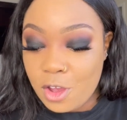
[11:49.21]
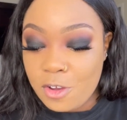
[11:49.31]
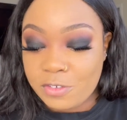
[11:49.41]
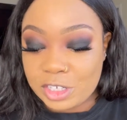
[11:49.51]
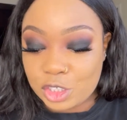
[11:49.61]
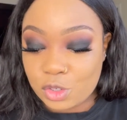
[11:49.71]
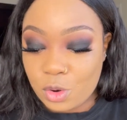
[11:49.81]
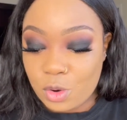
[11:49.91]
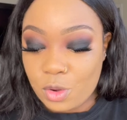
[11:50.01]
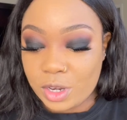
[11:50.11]
for
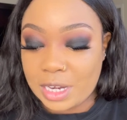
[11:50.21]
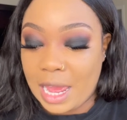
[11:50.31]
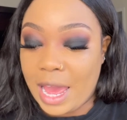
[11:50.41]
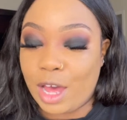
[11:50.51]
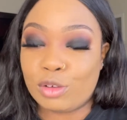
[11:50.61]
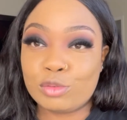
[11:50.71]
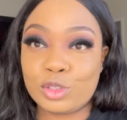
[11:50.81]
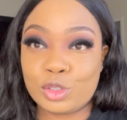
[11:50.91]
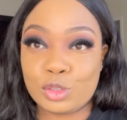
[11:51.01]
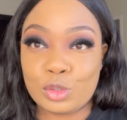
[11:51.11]
sure on how
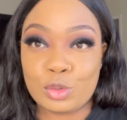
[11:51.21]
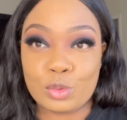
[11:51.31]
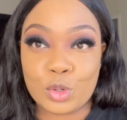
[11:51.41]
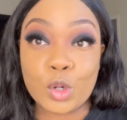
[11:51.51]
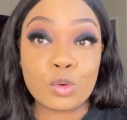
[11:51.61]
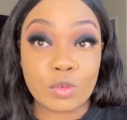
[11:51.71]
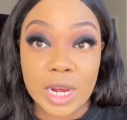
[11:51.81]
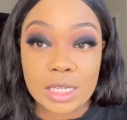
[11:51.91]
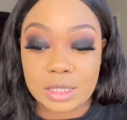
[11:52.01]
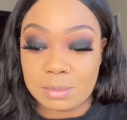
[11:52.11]
to
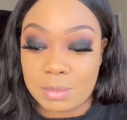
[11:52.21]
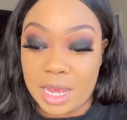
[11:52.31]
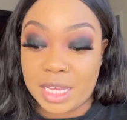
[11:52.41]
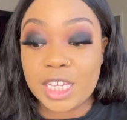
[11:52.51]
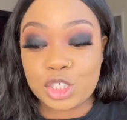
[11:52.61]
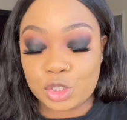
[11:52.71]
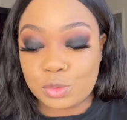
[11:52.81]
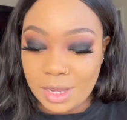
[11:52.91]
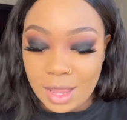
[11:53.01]
correct my issue.